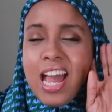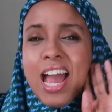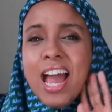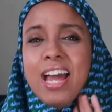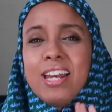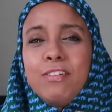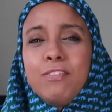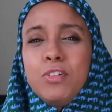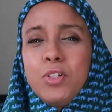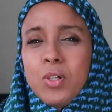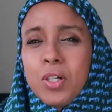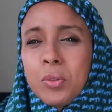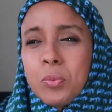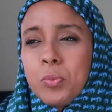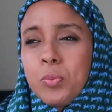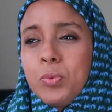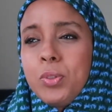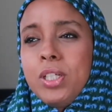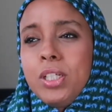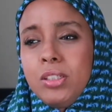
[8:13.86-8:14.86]
And if you're
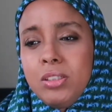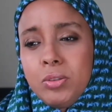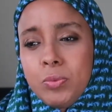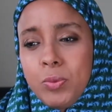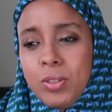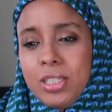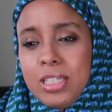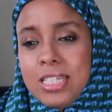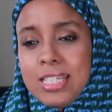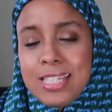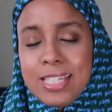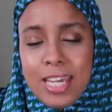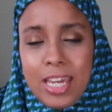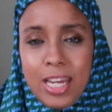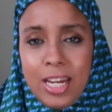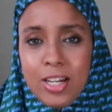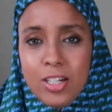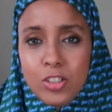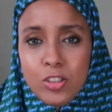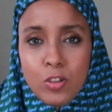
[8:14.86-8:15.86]
really
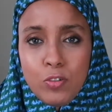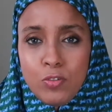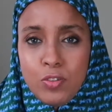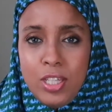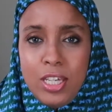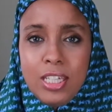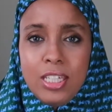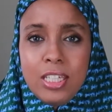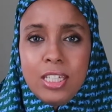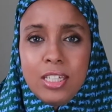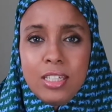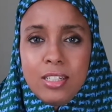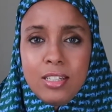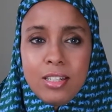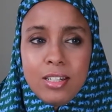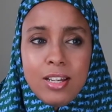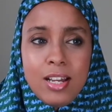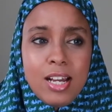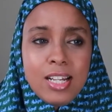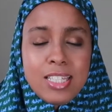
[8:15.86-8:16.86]
scared of taking
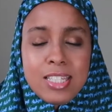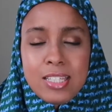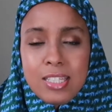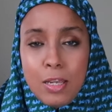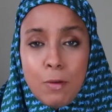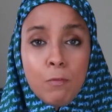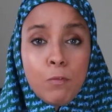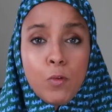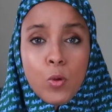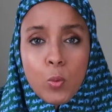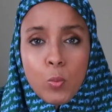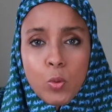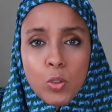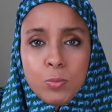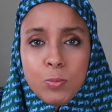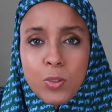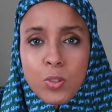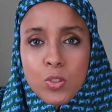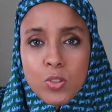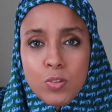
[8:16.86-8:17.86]
a step forward
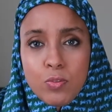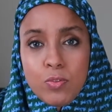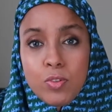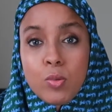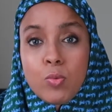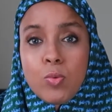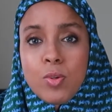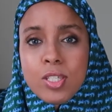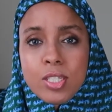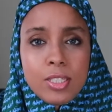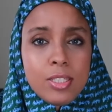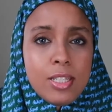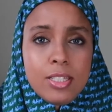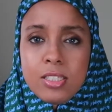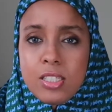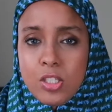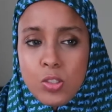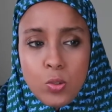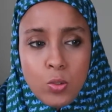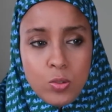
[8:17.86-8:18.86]
because of the risk
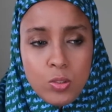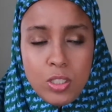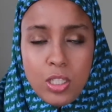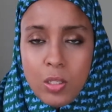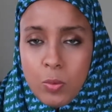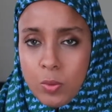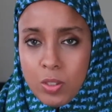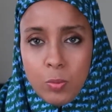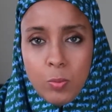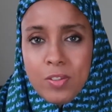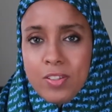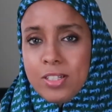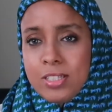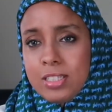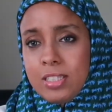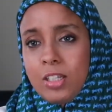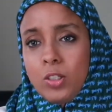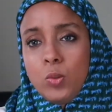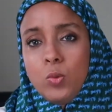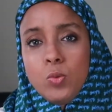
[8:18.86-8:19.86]
that's associated with it, whether it's
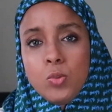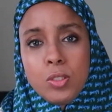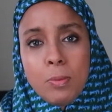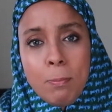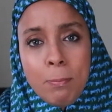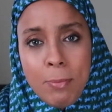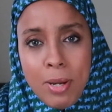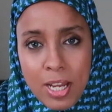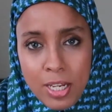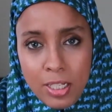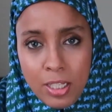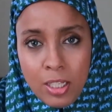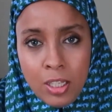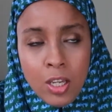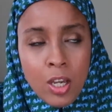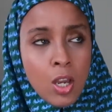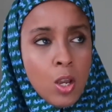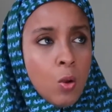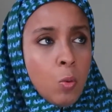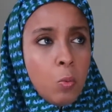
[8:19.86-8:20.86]
like losing money,
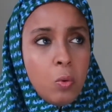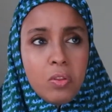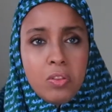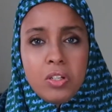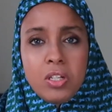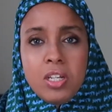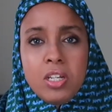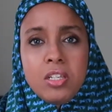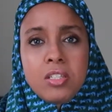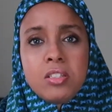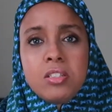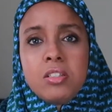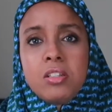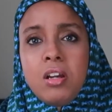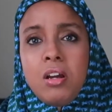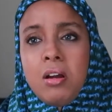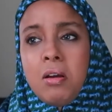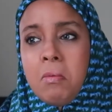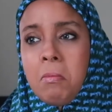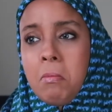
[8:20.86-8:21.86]
whether it's
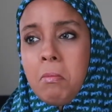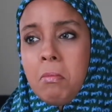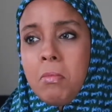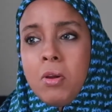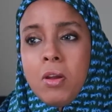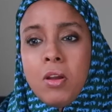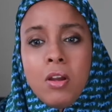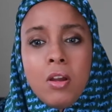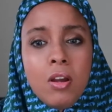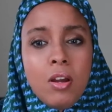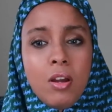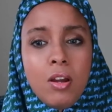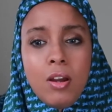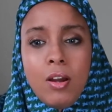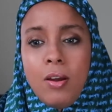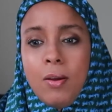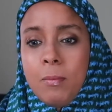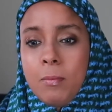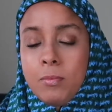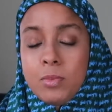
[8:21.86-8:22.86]
time
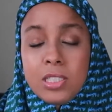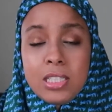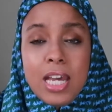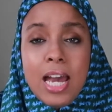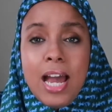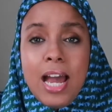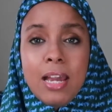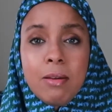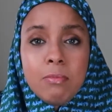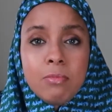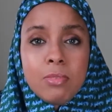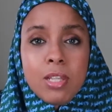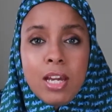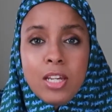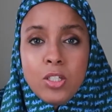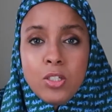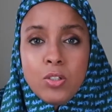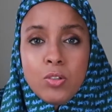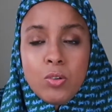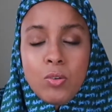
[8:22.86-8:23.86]

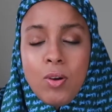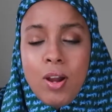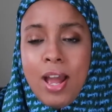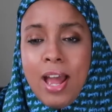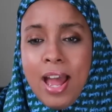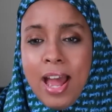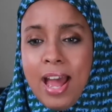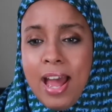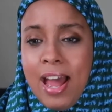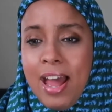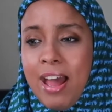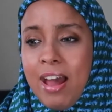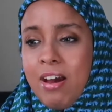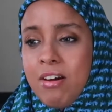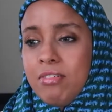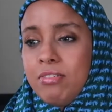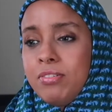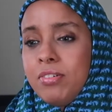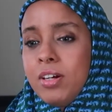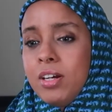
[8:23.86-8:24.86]
that you don't
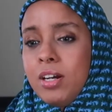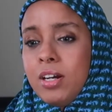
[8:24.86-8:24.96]
have,